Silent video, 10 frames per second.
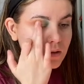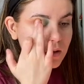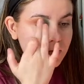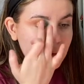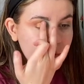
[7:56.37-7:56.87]

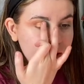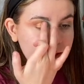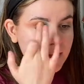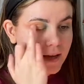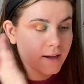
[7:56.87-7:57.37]
If I'm
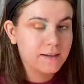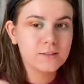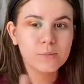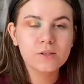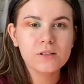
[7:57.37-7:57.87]
looking down, it's
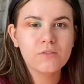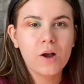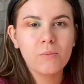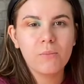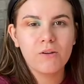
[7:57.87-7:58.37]
because I've
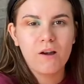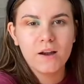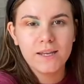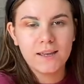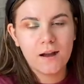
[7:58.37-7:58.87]
got a mirror
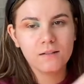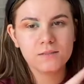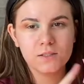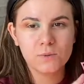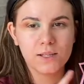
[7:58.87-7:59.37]
here
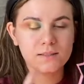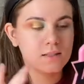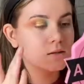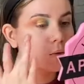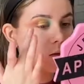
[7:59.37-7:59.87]
as well as
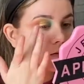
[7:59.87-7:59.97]
this one,